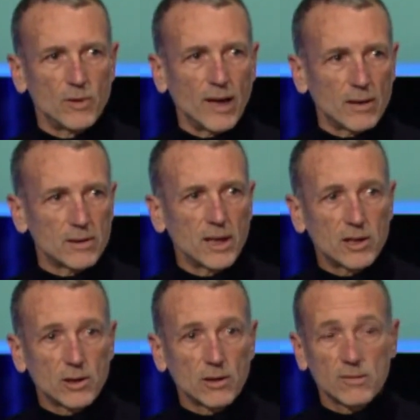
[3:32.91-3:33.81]
Without
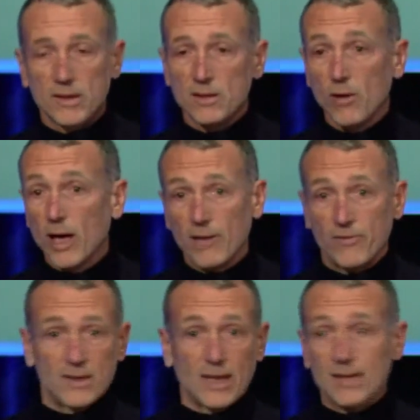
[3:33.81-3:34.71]
nature, there's no
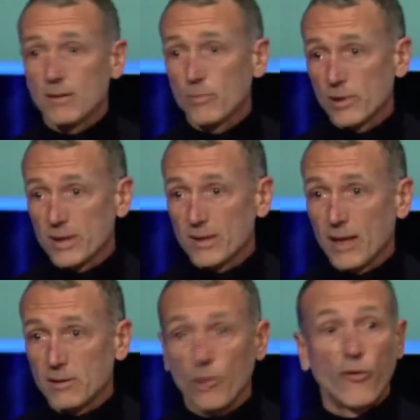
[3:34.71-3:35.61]
life. It's as simple
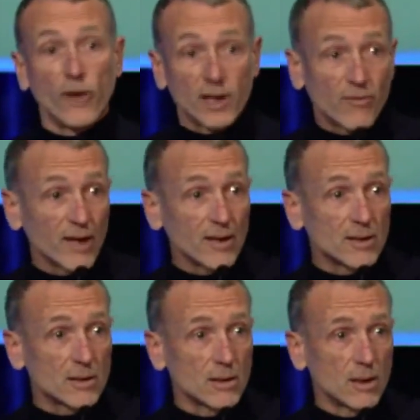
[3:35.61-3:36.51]
as that. So forget
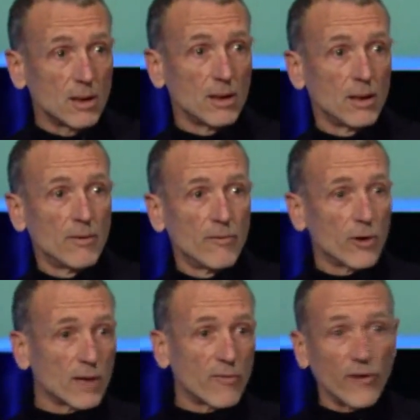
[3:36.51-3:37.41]
finance,
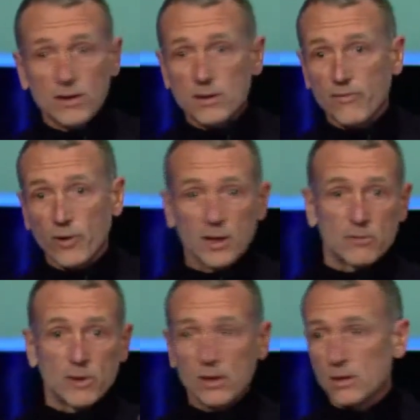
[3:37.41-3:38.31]
forget funds,
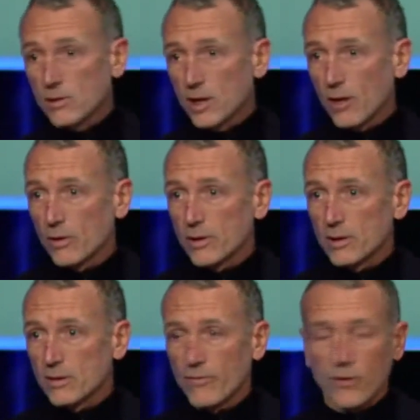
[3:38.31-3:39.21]
forget returns to
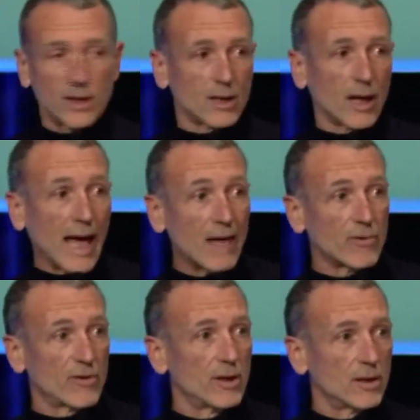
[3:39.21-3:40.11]
shareholders, forget
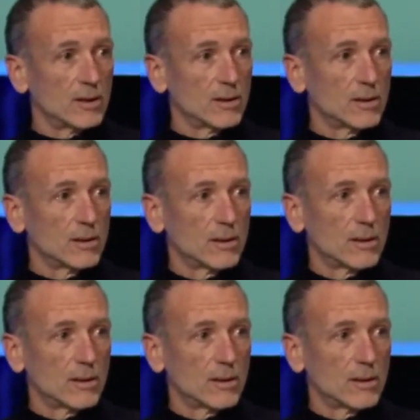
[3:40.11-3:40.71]
everything.